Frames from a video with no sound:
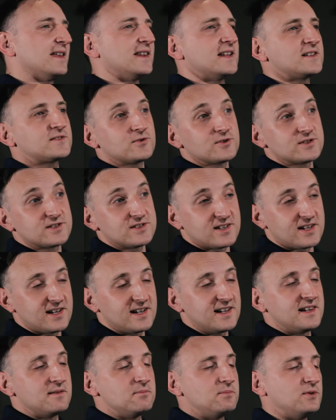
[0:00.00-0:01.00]
And this was
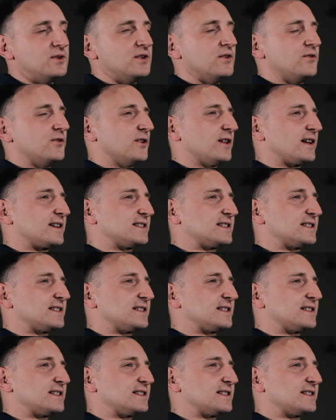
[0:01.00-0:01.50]
really beautiful